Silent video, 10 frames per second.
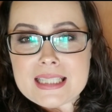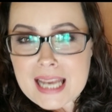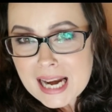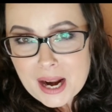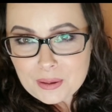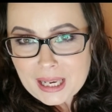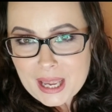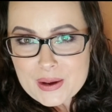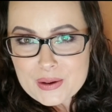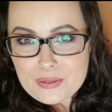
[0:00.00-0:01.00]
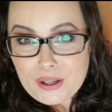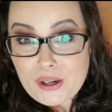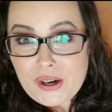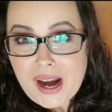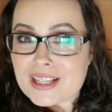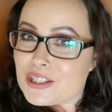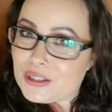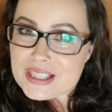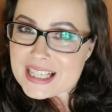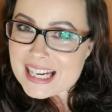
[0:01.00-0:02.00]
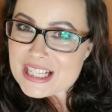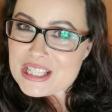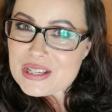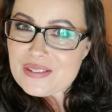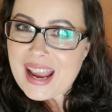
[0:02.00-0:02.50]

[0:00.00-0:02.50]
10-hour layover turned into